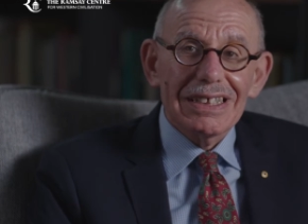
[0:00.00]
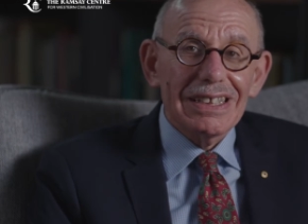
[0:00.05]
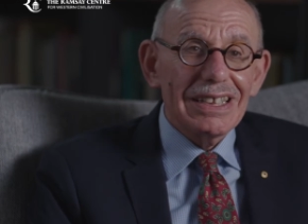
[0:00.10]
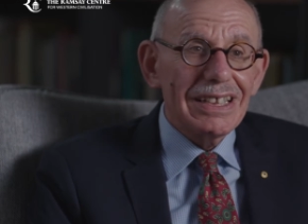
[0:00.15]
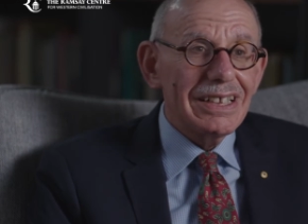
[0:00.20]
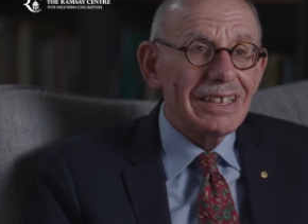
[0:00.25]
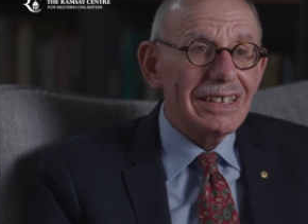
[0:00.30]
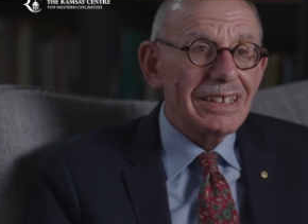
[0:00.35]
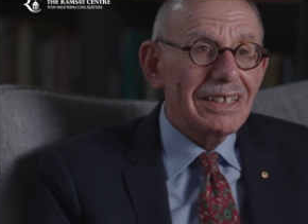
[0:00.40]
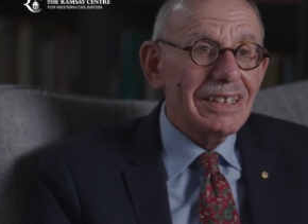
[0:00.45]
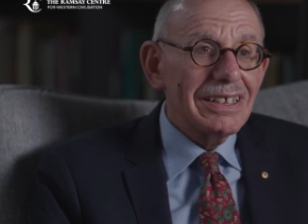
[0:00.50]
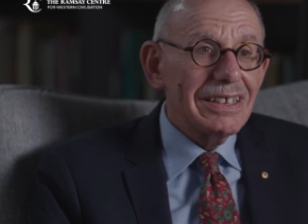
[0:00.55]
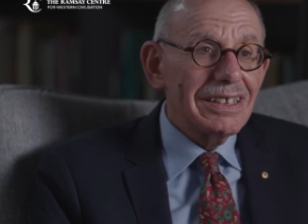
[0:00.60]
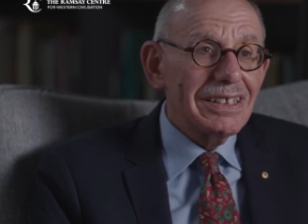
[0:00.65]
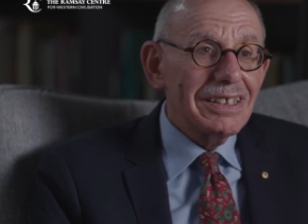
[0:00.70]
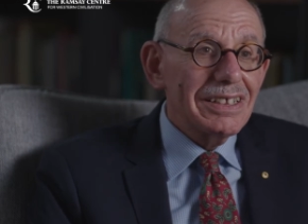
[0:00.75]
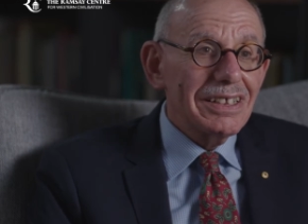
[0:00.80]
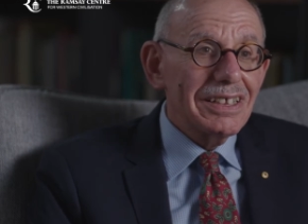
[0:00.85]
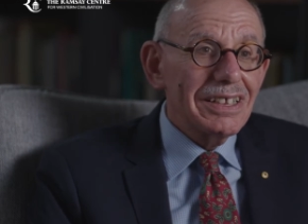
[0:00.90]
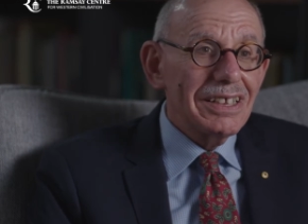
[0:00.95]
then
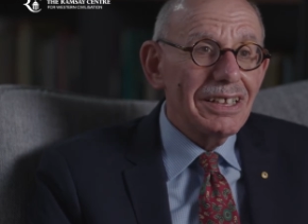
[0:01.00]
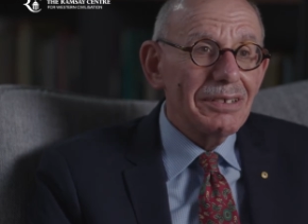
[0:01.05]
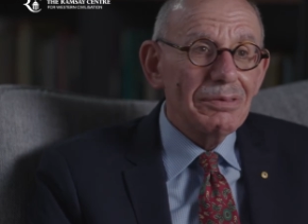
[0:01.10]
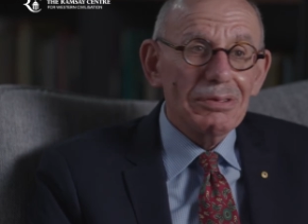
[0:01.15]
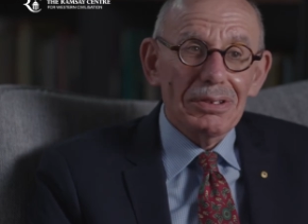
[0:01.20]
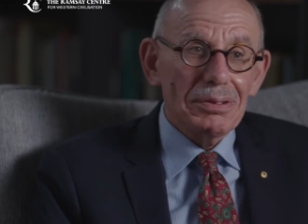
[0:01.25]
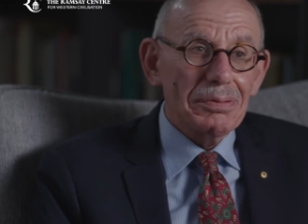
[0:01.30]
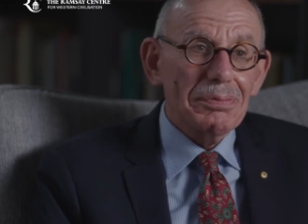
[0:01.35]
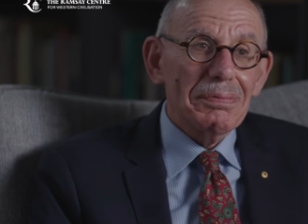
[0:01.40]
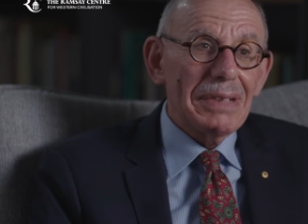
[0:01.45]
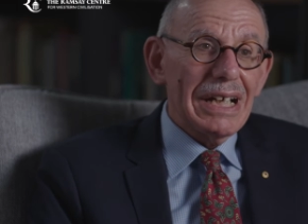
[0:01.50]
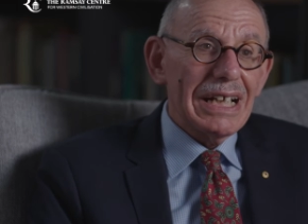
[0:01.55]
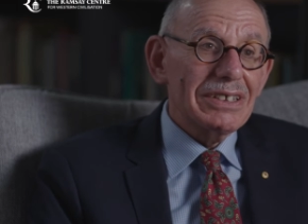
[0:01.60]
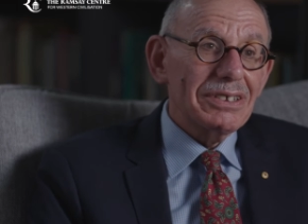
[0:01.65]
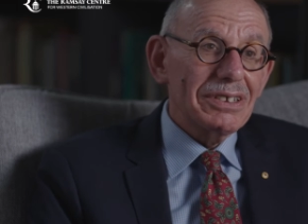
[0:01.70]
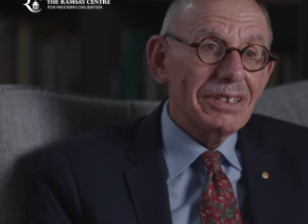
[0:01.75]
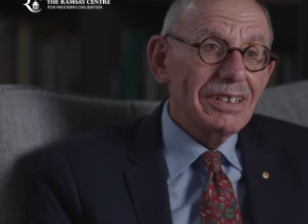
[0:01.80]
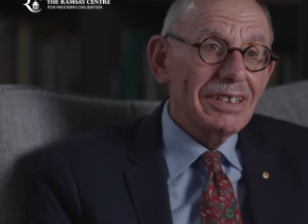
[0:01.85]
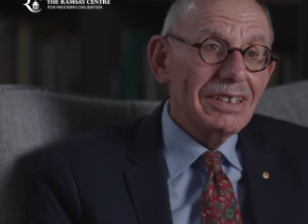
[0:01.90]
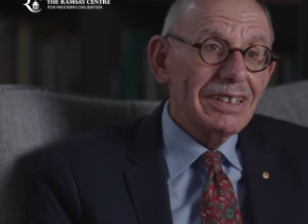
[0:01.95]
it wouldn't
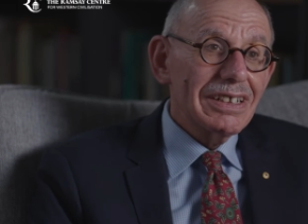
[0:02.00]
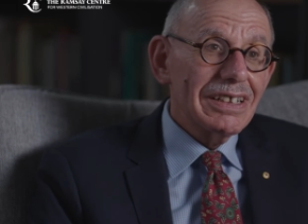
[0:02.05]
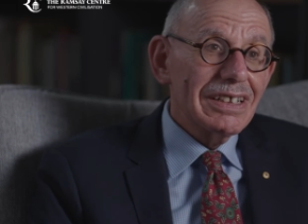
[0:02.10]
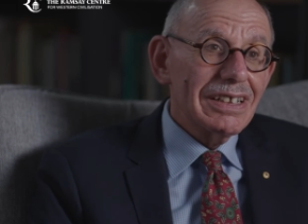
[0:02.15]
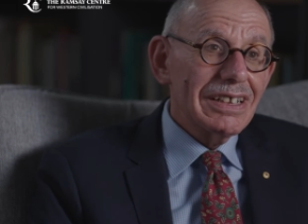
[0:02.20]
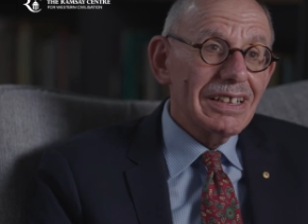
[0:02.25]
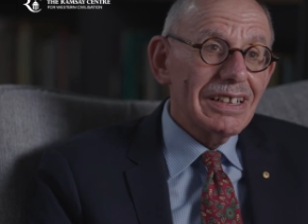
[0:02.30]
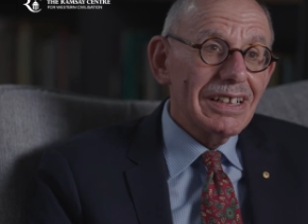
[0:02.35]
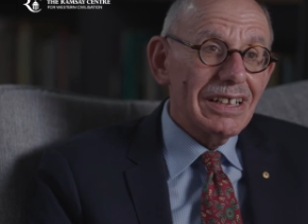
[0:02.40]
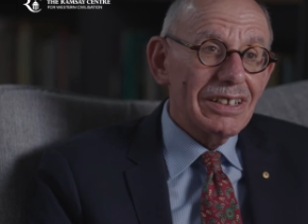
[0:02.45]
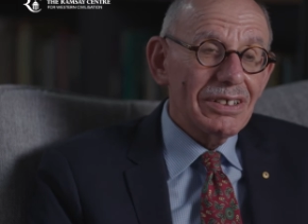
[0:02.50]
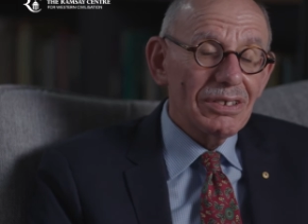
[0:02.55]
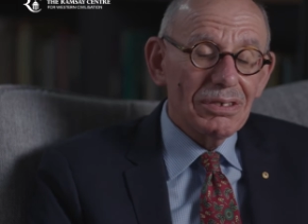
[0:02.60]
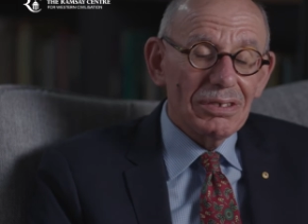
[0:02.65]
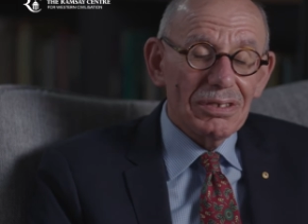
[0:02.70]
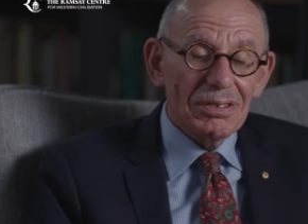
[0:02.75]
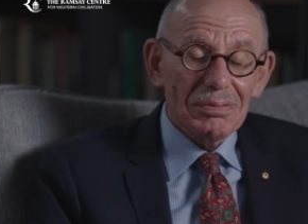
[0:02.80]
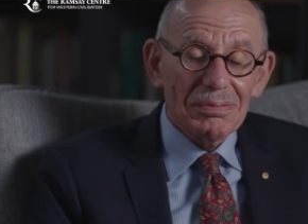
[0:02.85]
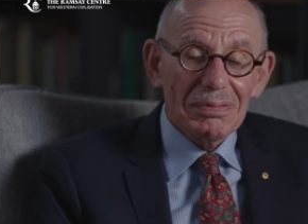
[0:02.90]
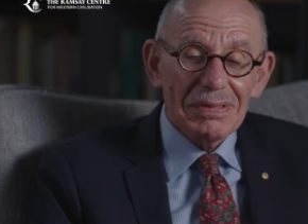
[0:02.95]
matter at
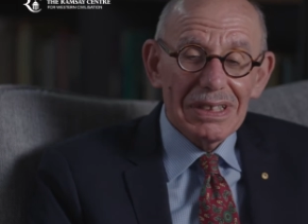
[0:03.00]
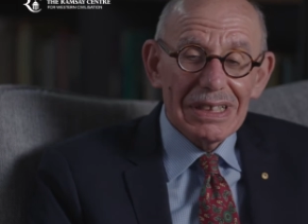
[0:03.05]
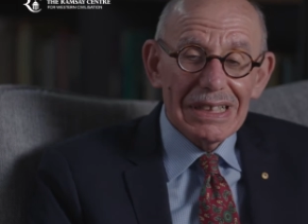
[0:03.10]
all.